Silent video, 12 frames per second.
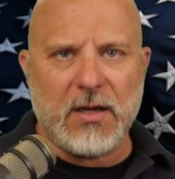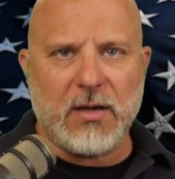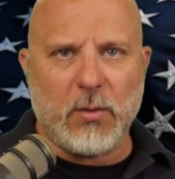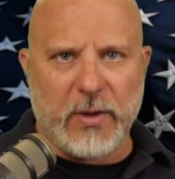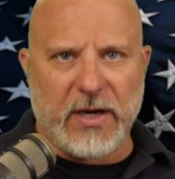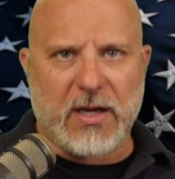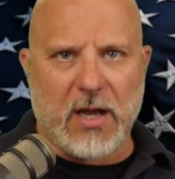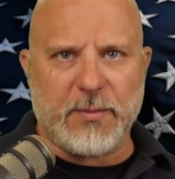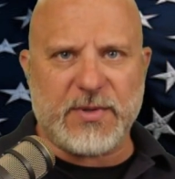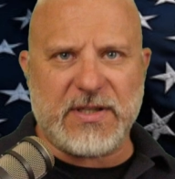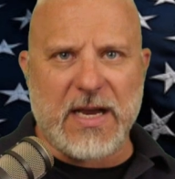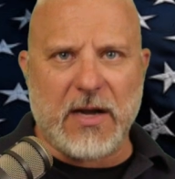when it
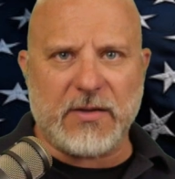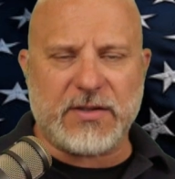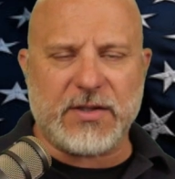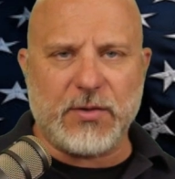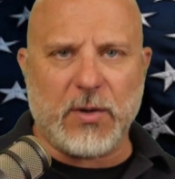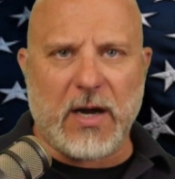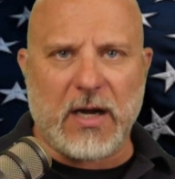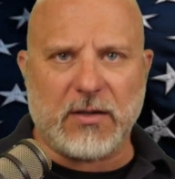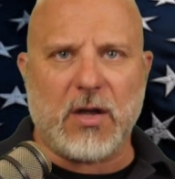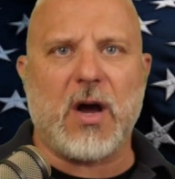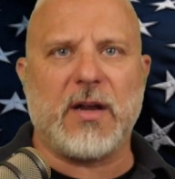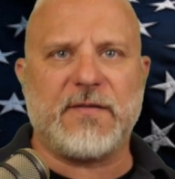comes down to
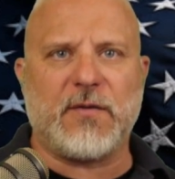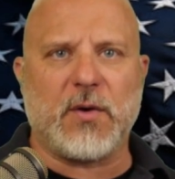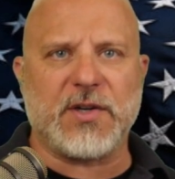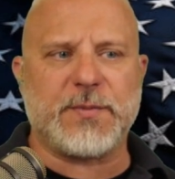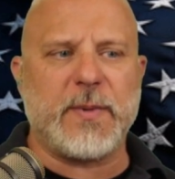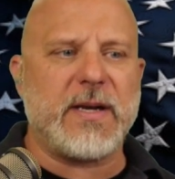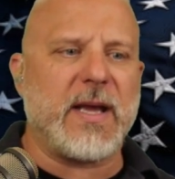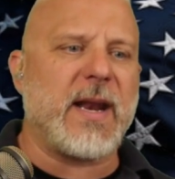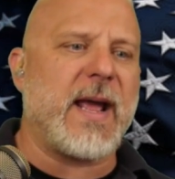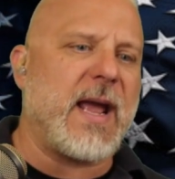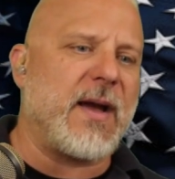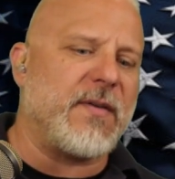law enforcement, and
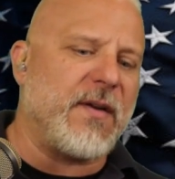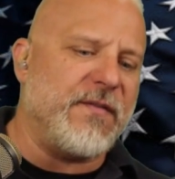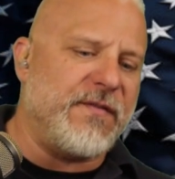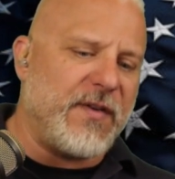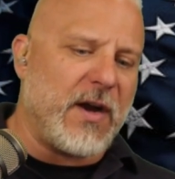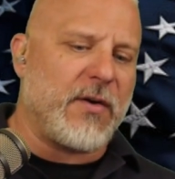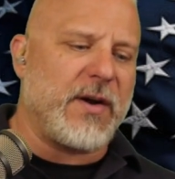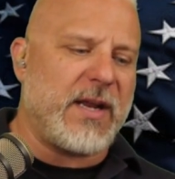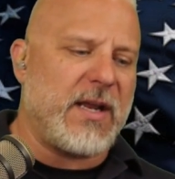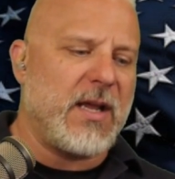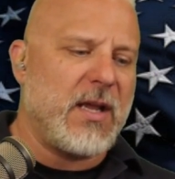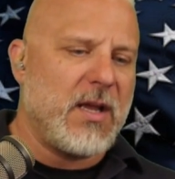I have a very